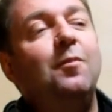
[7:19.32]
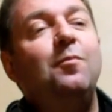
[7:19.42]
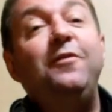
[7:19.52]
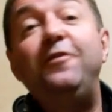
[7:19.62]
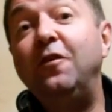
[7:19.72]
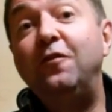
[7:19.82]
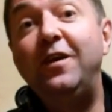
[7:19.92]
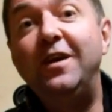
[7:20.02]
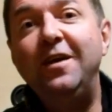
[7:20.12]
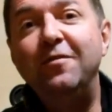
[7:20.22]
Feel free
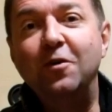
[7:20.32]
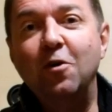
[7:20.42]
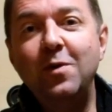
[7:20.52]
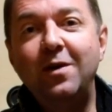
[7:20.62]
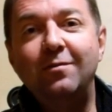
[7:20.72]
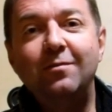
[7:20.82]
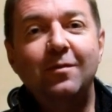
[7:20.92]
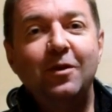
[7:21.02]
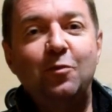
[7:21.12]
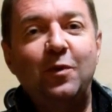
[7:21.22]
to leave a comment
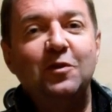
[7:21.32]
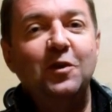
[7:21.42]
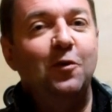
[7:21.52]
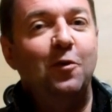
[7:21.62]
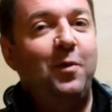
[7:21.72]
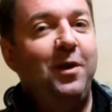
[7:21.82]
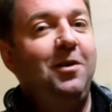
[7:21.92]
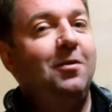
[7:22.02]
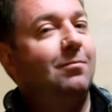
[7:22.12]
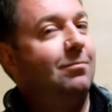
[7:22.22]
expressing your
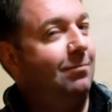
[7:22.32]
opinion.